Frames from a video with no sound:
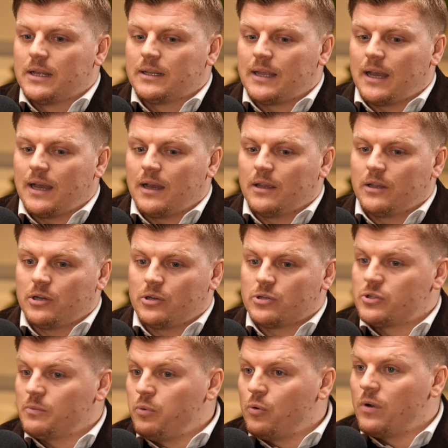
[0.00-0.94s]
that are,
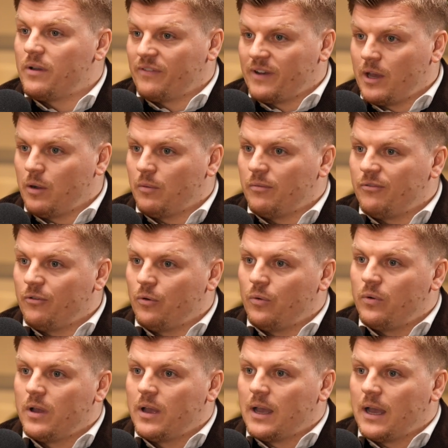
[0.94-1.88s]
supportive and
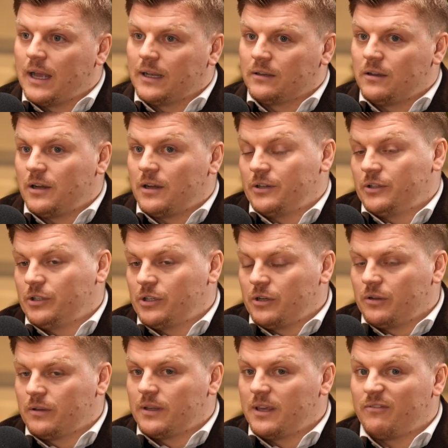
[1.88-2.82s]
helpful and kind
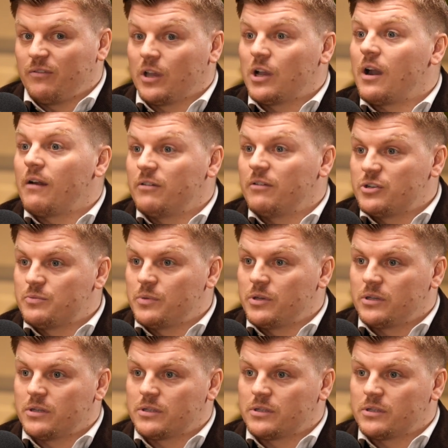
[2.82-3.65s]
of, give encouragement.